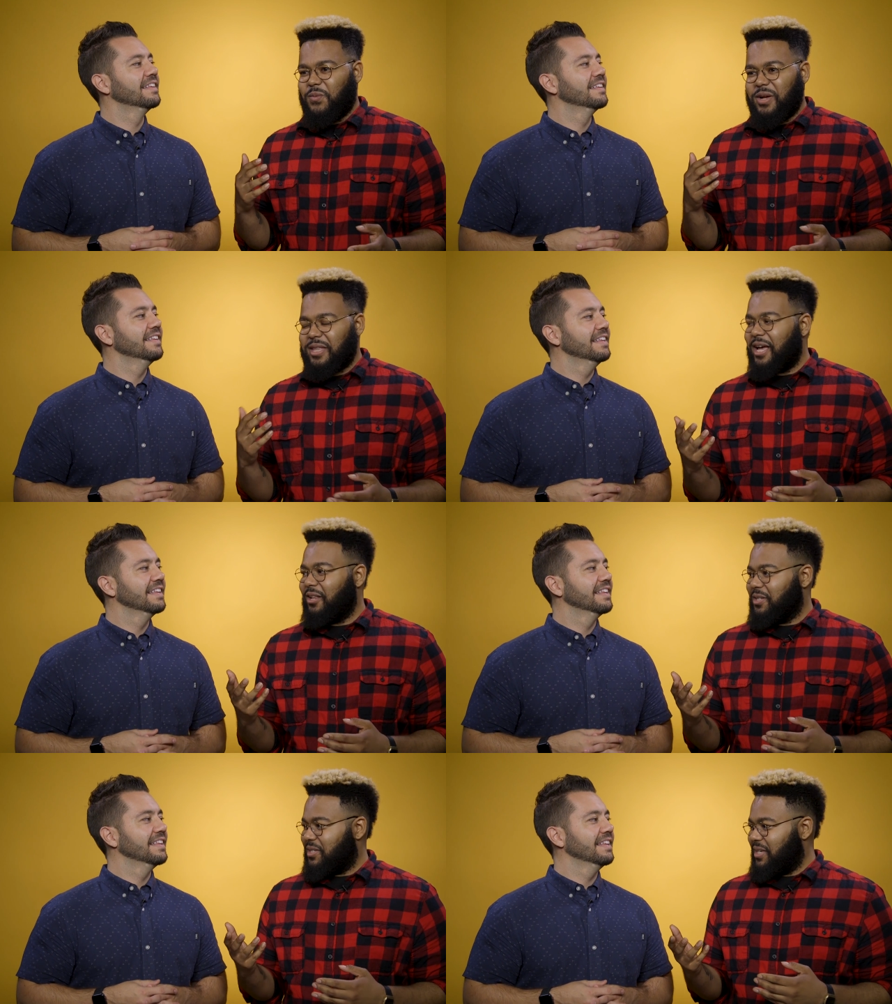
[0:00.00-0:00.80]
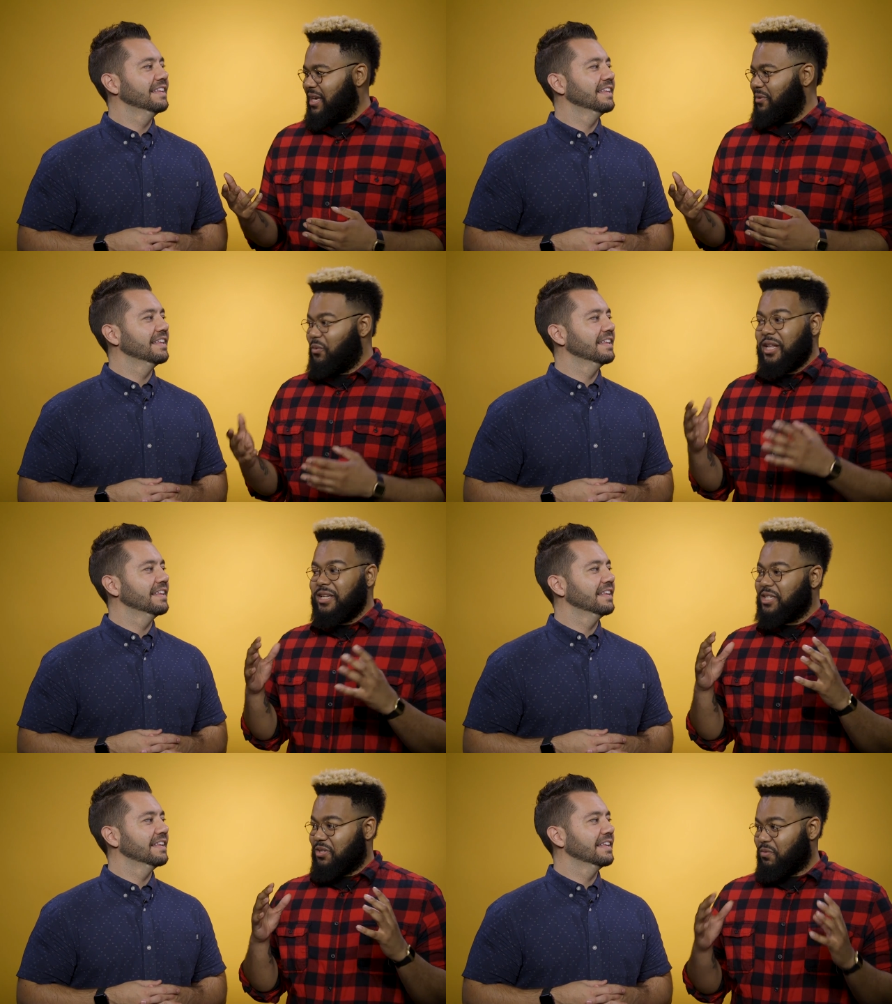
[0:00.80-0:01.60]
Speaker 1: what the hell is Syd? What
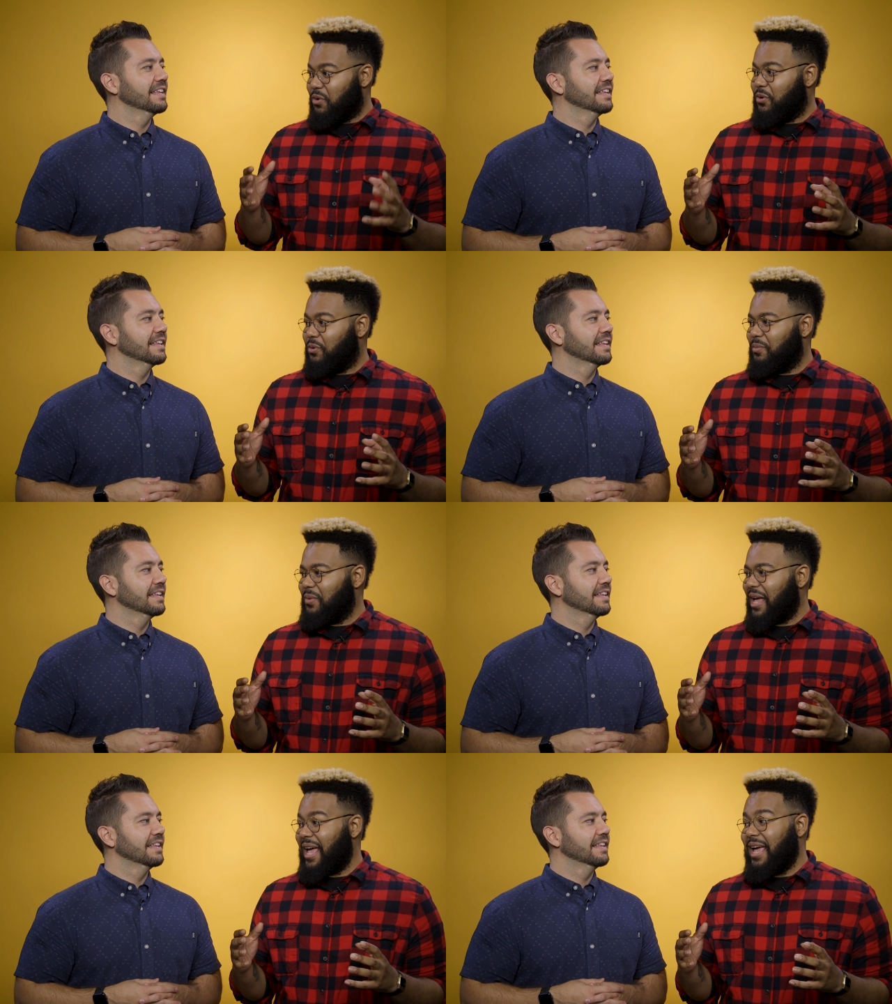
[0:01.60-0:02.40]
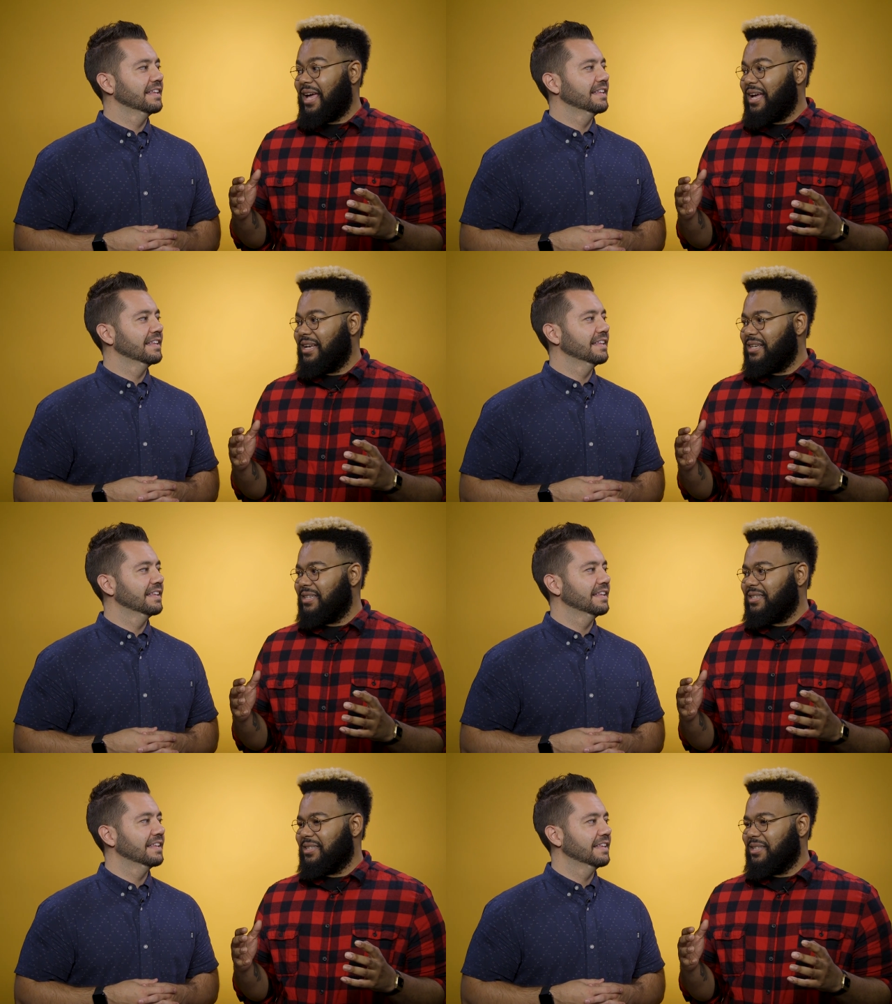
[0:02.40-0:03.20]
is this room? And
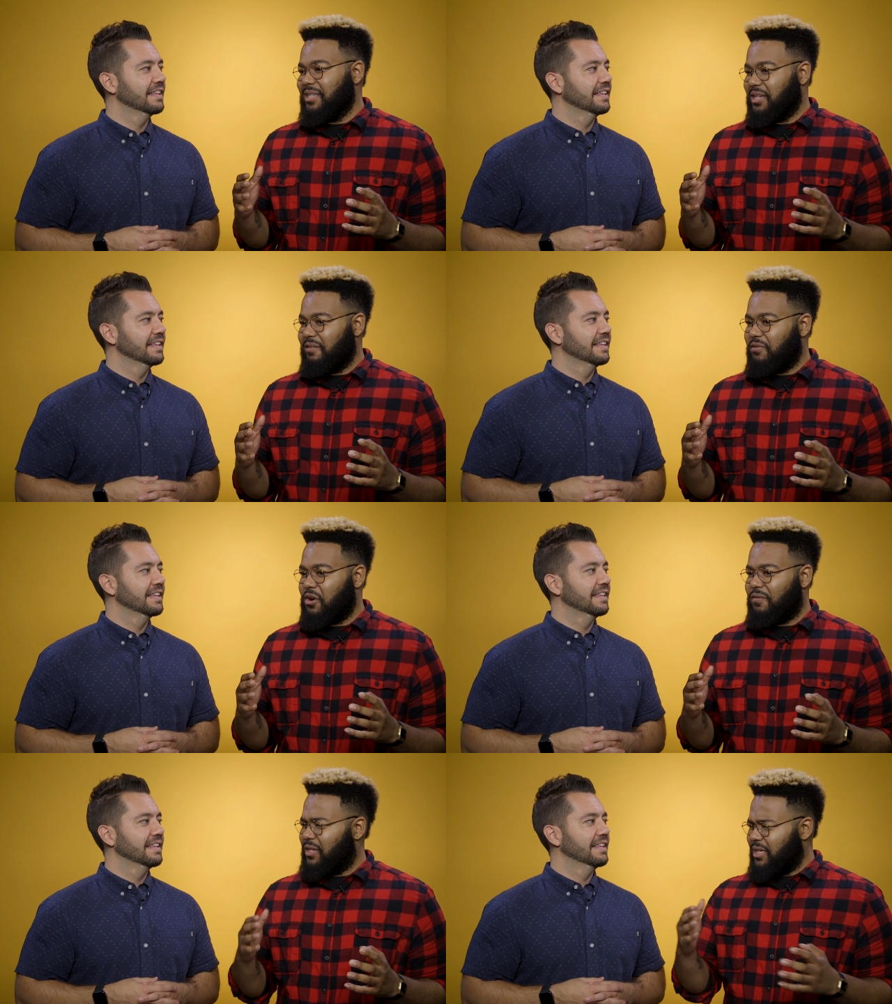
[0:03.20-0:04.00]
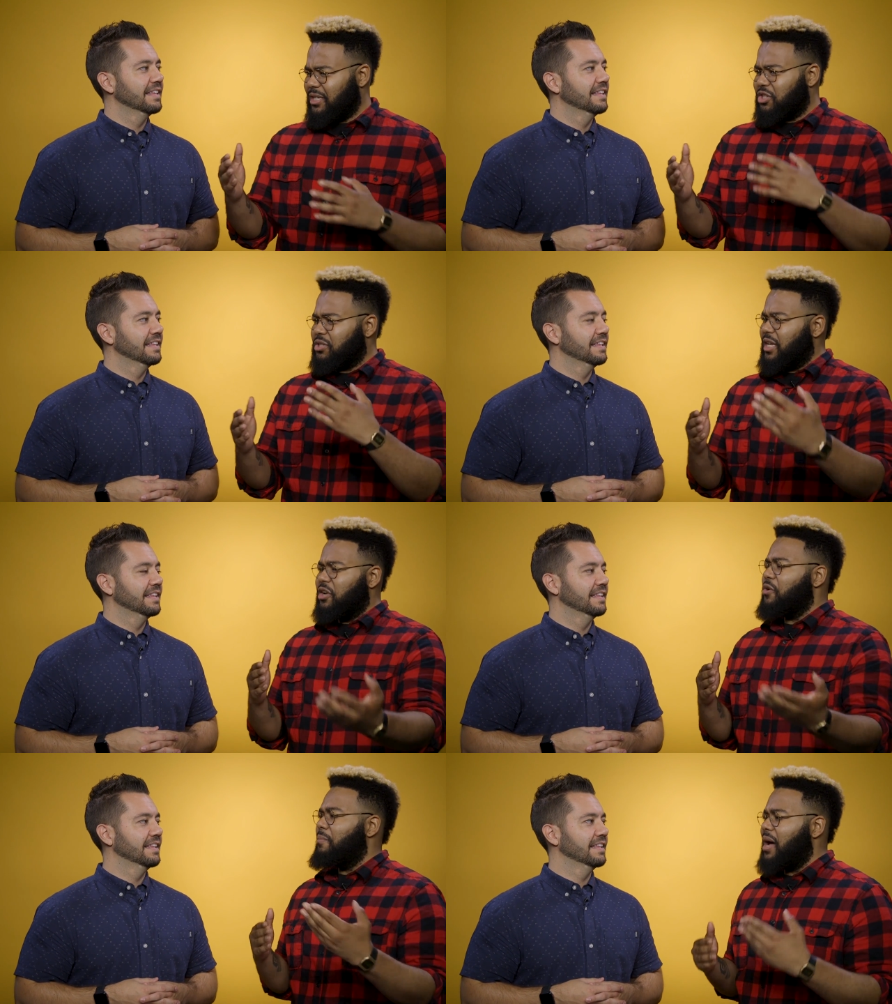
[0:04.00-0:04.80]
does it involve, is he just in
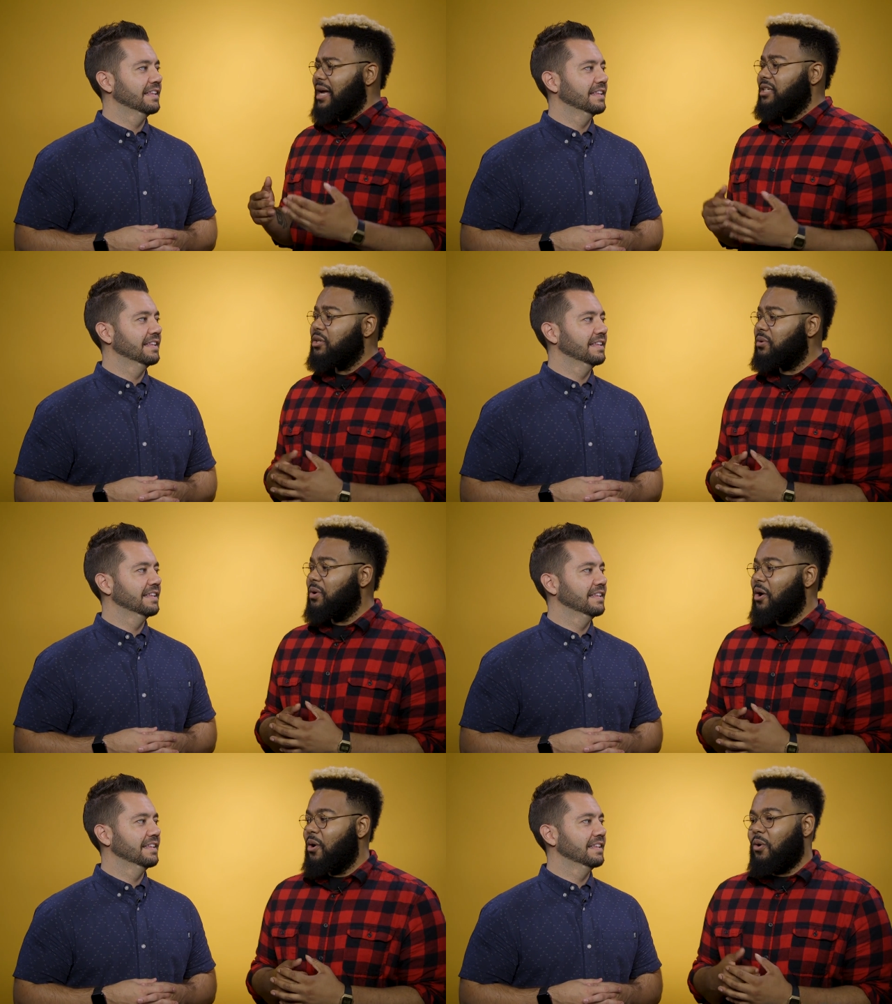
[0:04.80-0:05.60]
her mind too?